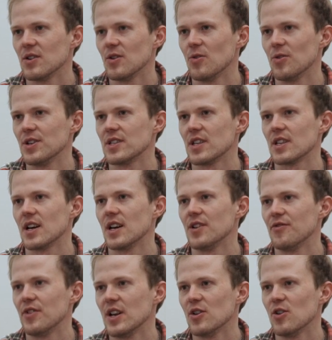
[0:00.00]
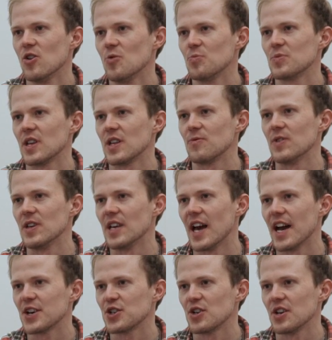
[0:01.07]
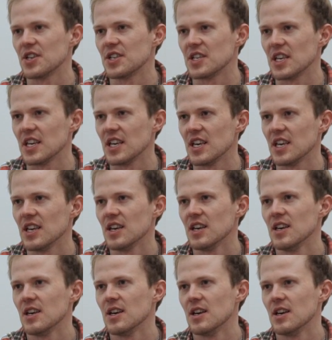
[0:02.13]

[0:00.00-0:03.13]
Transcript: goal is that I really hope that we actually see